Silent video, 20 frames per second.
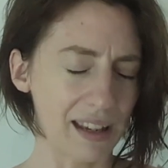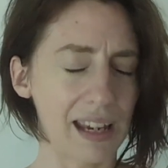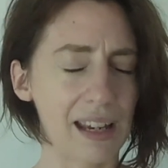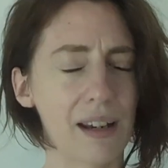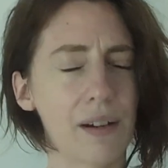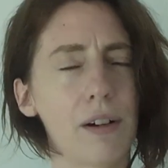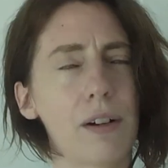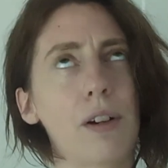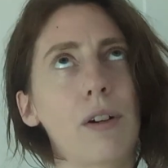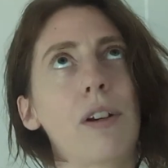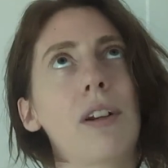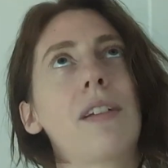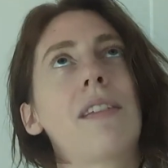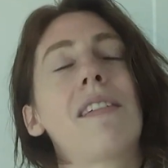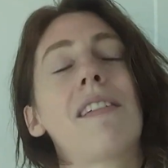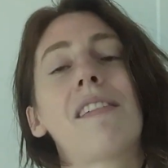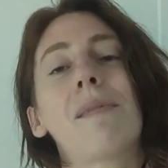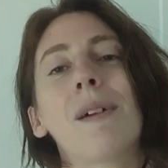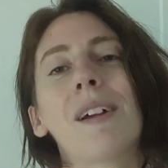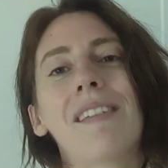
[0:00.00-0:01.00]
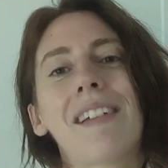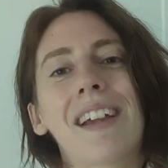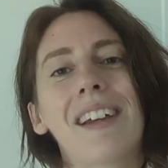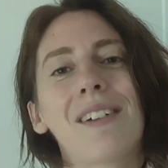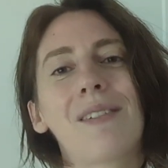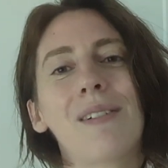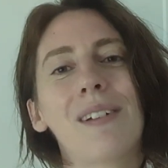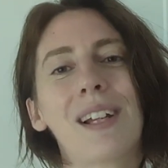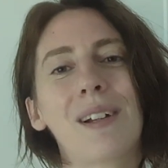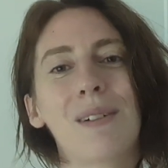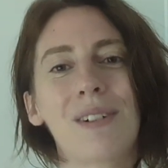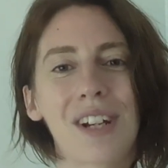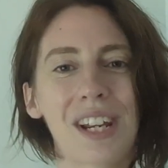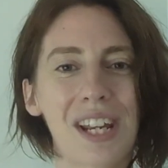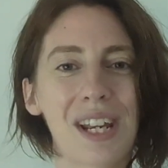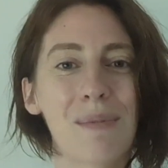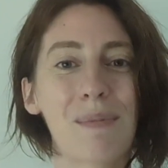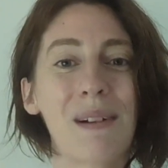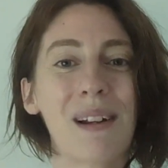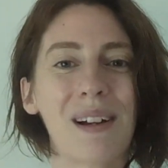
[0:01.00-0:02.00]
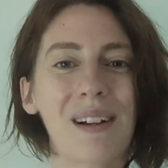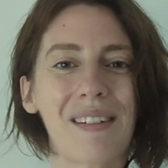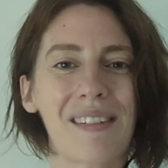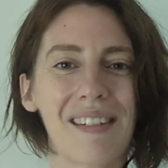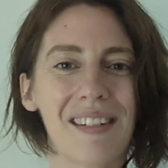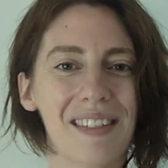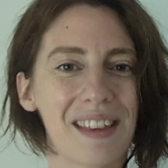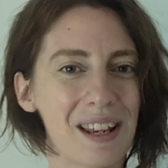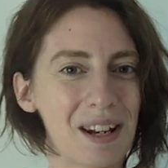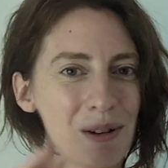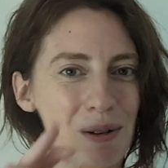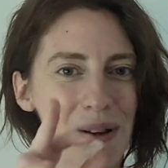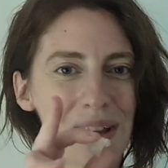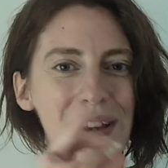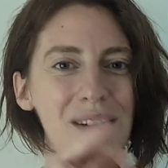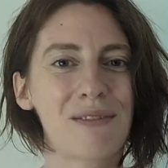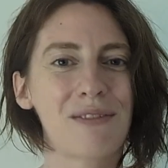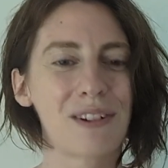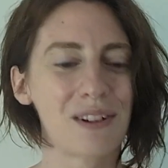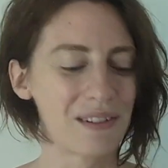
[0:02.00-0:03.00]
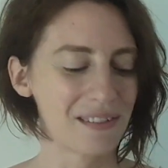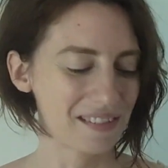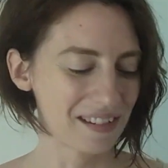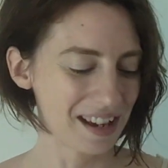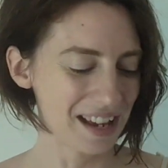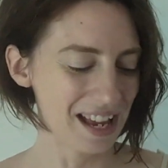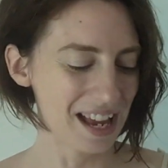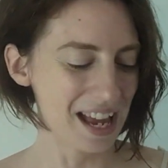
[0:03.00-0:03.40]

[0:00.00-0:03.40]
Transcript: Oh God, this is my technical language. Earplugs. They're not headphones.